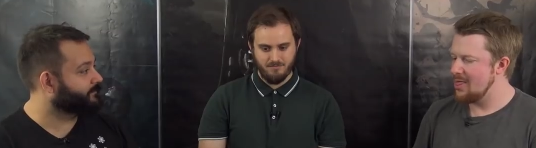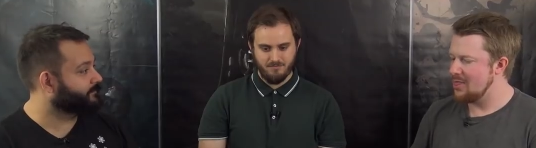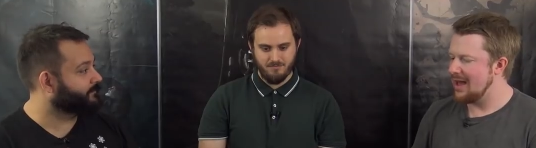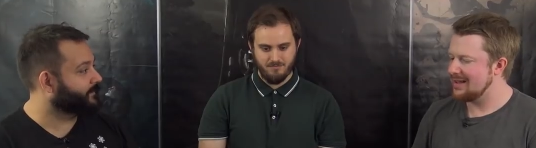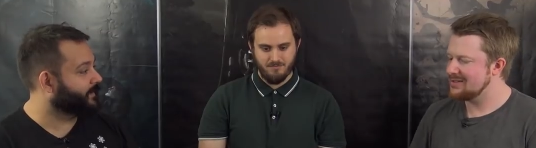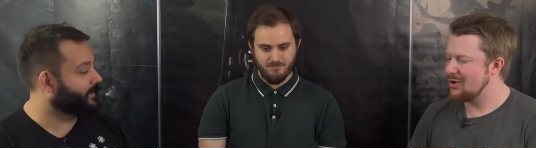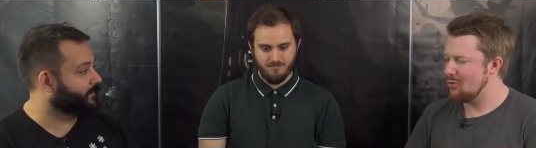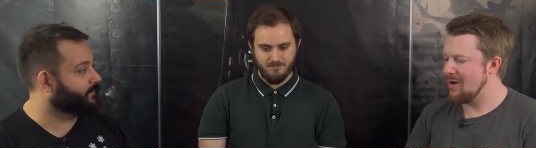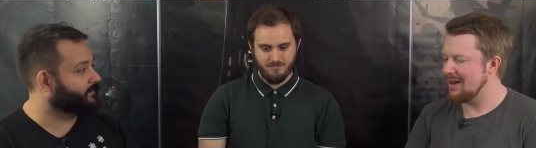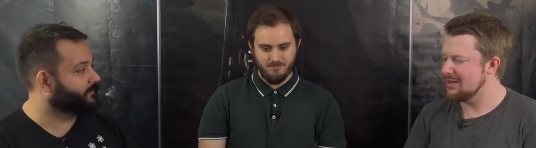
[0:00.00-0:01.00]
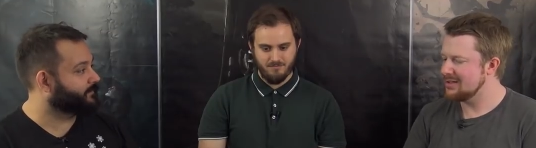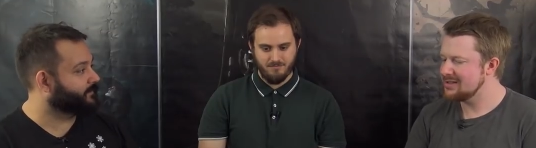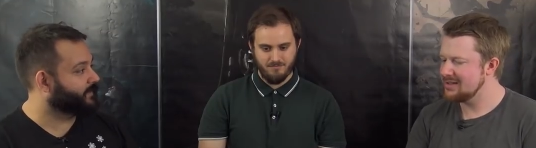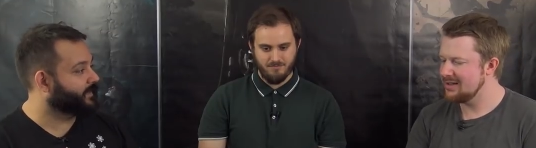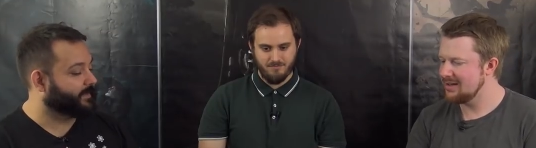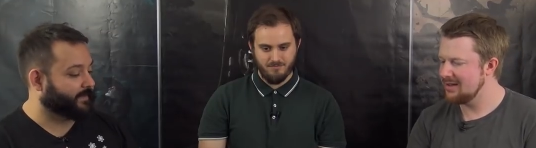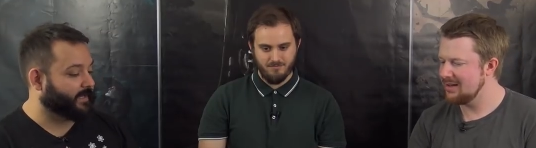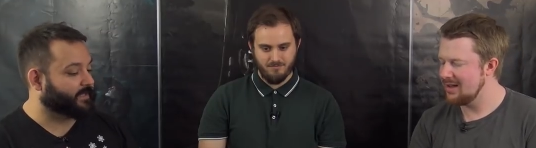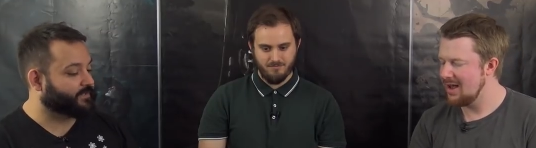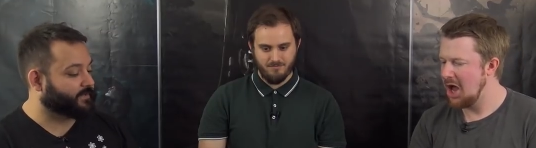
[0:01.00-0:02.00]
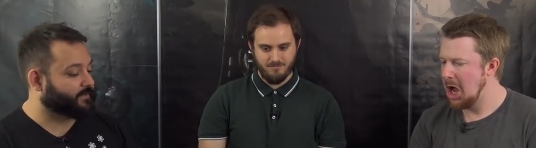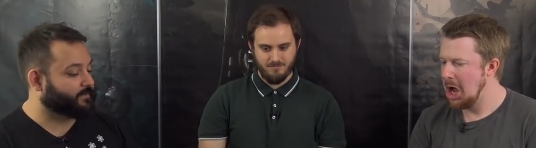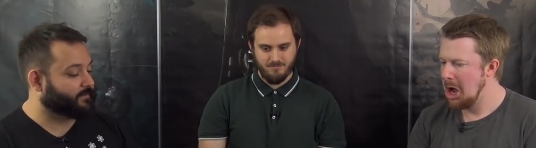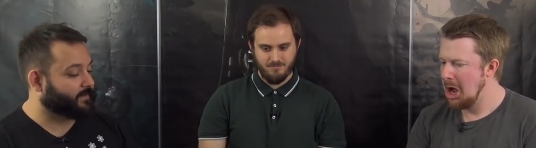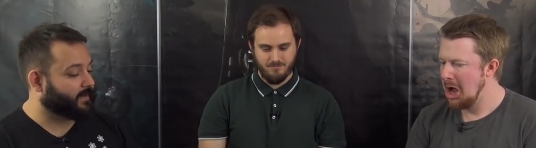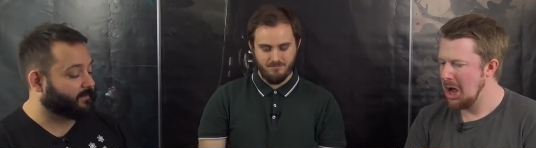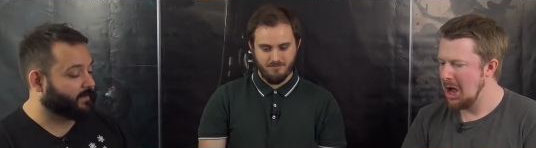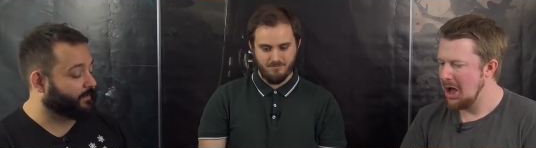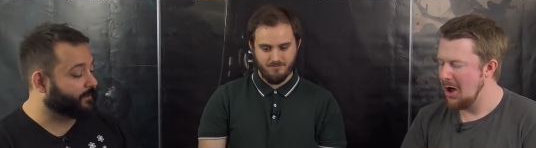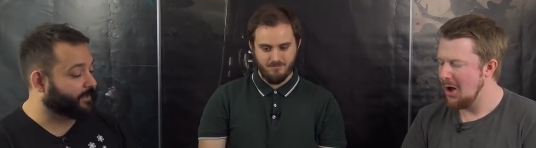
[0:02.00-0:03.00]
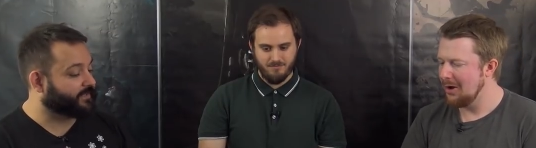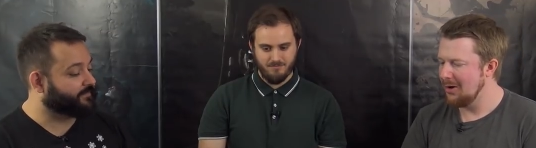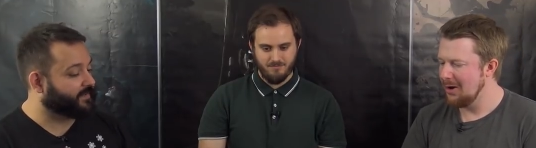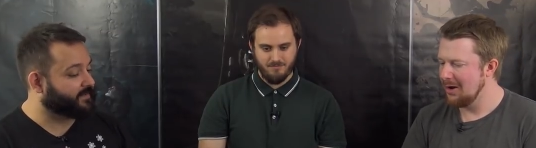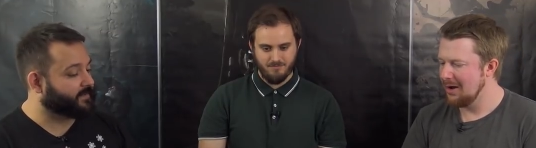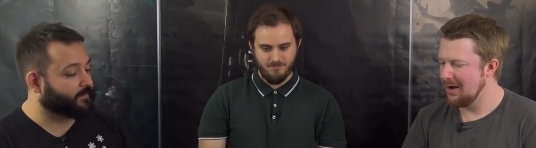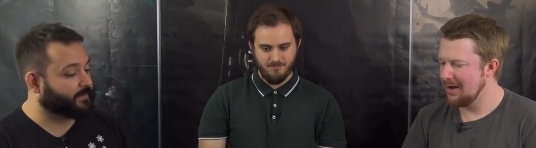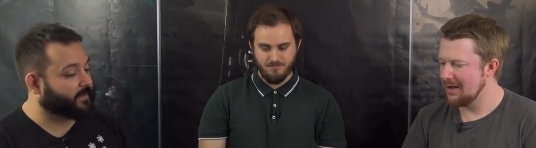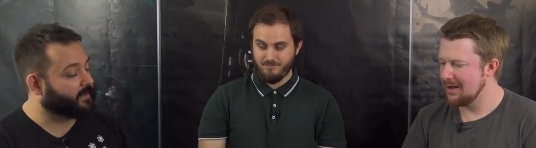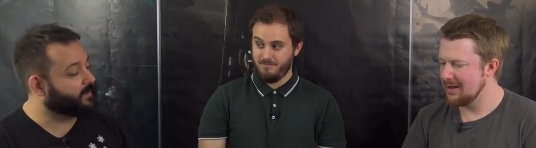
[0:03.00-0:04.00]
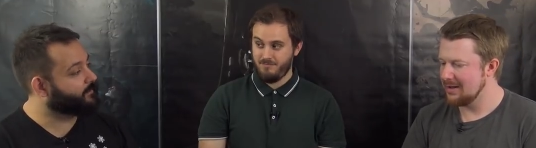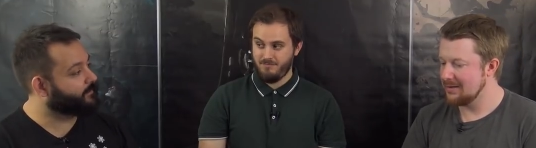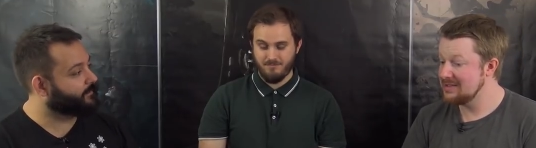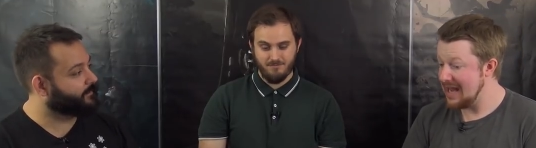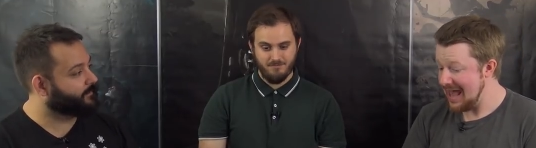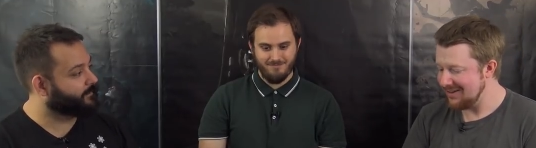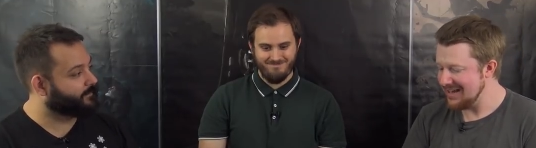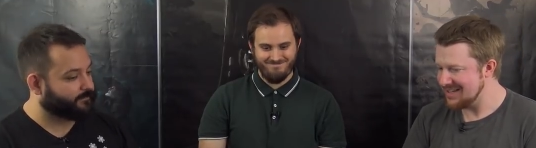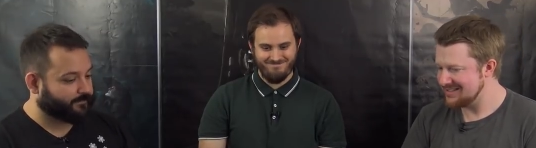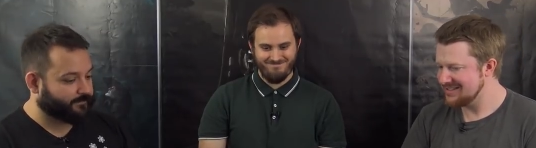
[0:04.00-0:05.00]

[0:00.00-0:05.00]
Speaker 1: That's horrendous.
Speaker 2: Yeah. So, are we gonna defend them or not?
Speaker 1: Yeah, hell yes.